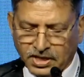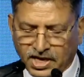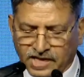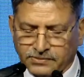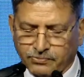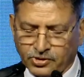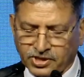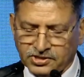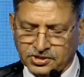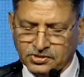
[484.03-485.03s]
as a
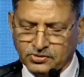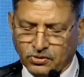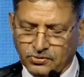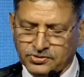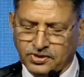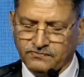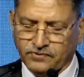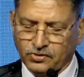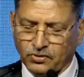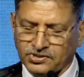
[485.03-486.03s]
potential solution for
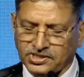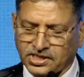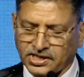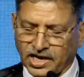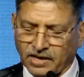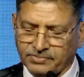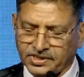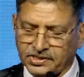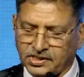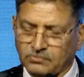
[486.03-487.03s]
closing the gap
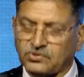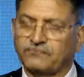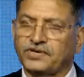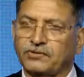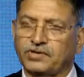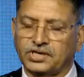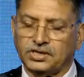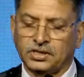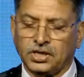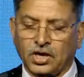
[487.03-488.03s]
in terms of equity